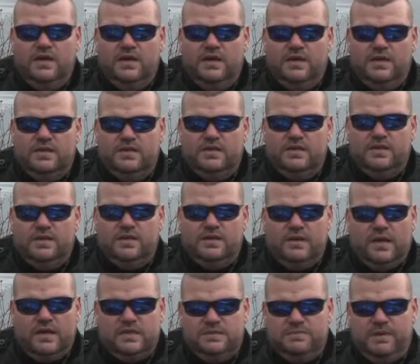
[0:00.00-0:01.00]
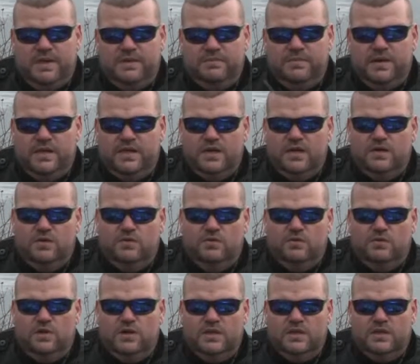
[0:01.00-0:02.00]
and explain better
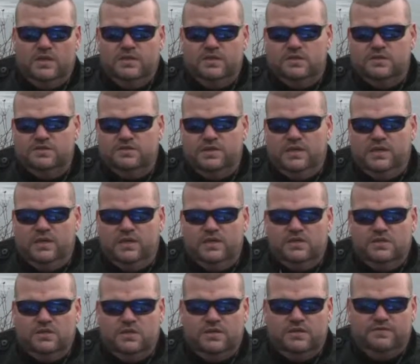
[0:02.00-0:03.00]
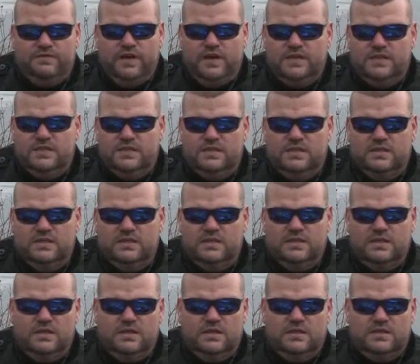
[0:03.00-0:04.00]
what industry each of the devices
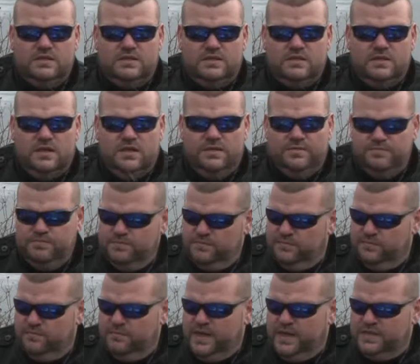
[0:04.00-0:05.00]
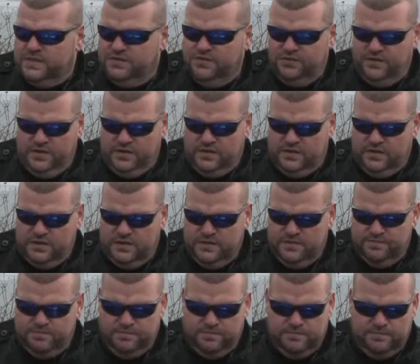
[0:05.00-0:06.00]
is best fit.
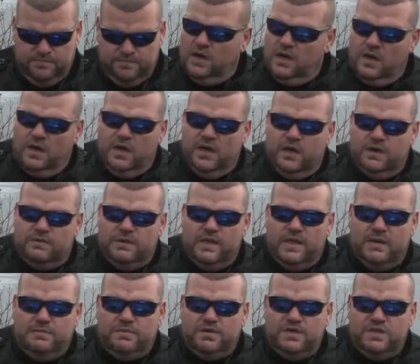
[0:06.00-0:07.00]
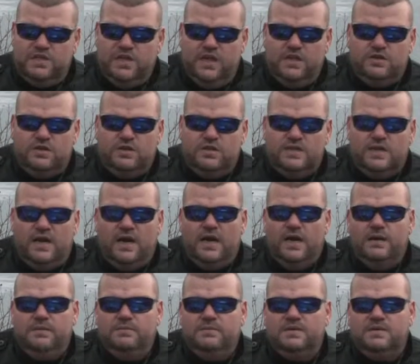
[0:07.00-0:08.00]
I really appreciate your
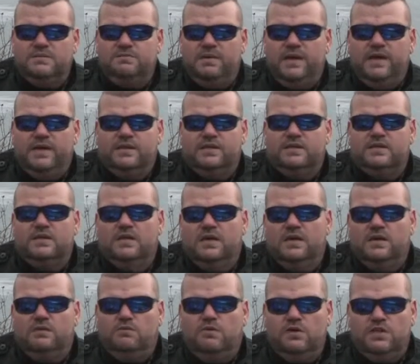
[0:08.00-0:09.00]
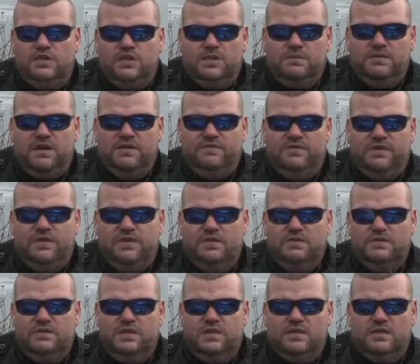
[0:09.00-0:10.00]
time spent watching my
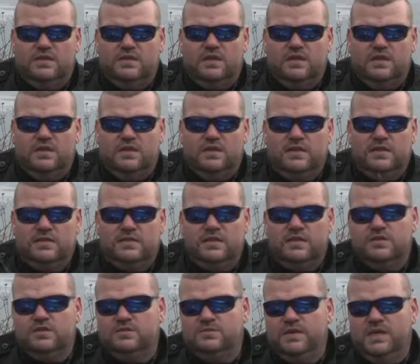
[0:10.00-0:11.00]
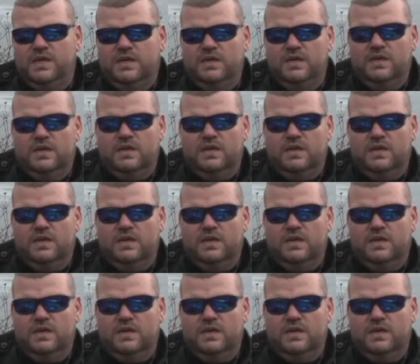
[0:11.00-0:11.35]
videos and listening to me.